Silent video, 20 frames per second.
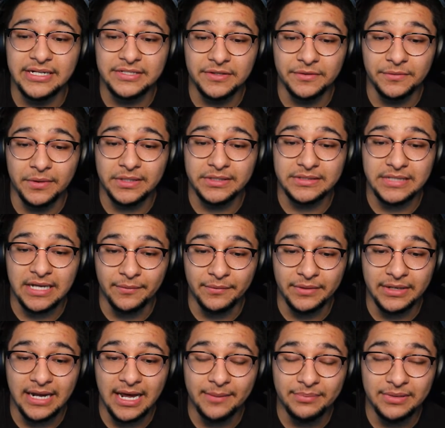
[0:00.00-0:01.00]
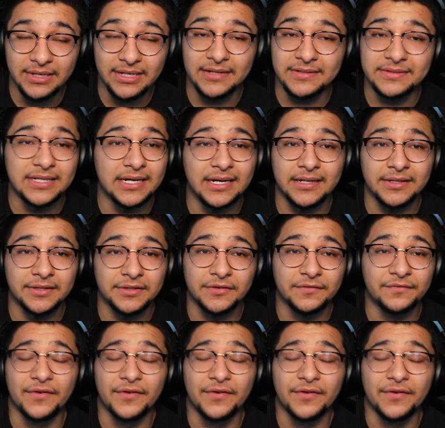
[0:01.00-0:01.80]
So when I played, I was like, you know,